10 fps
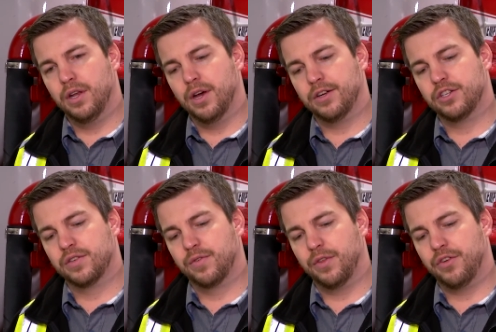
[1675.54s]
not
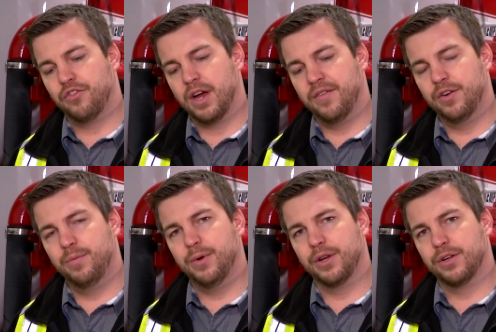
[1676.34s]
just for the driver,
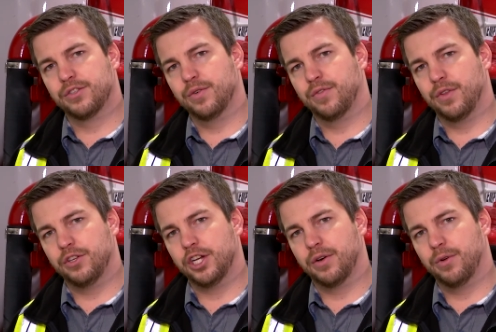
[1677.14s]
but also for the
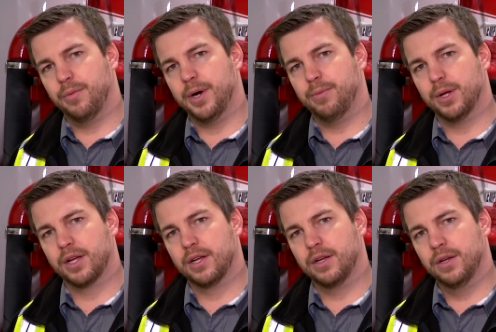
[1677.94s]
general public.
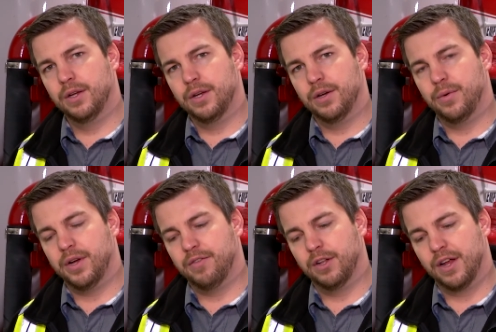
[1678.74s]
We
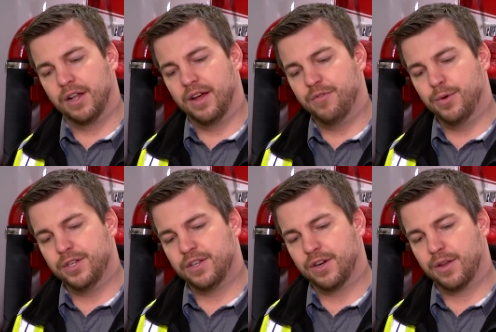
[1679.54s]
have a lot of loved
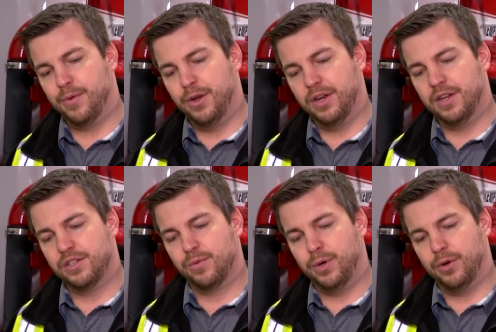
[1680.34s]
ones in our
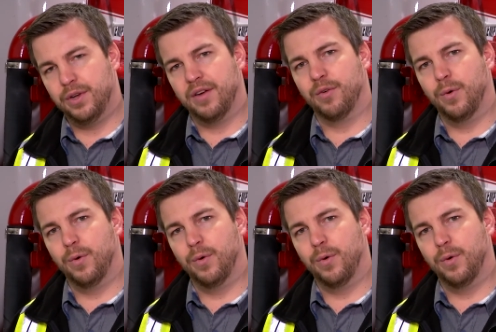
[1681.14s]
communities, and we would never